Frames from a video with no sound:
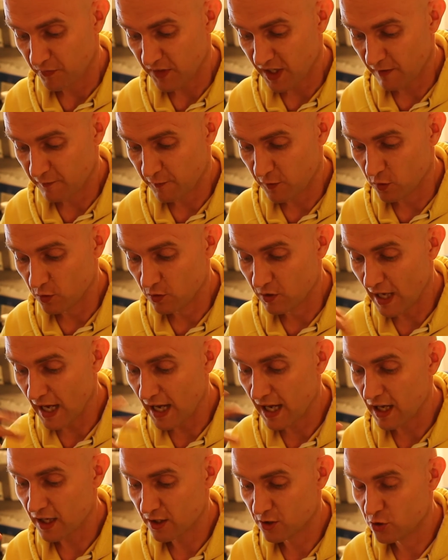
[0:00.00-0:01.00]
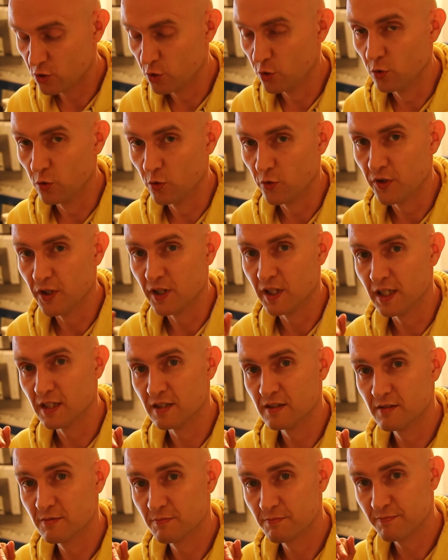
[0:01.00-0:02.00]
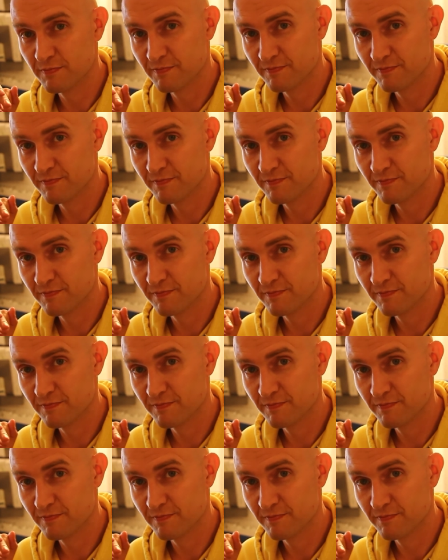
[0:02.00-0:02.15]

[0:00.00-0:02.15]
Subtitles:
If you get a tool that is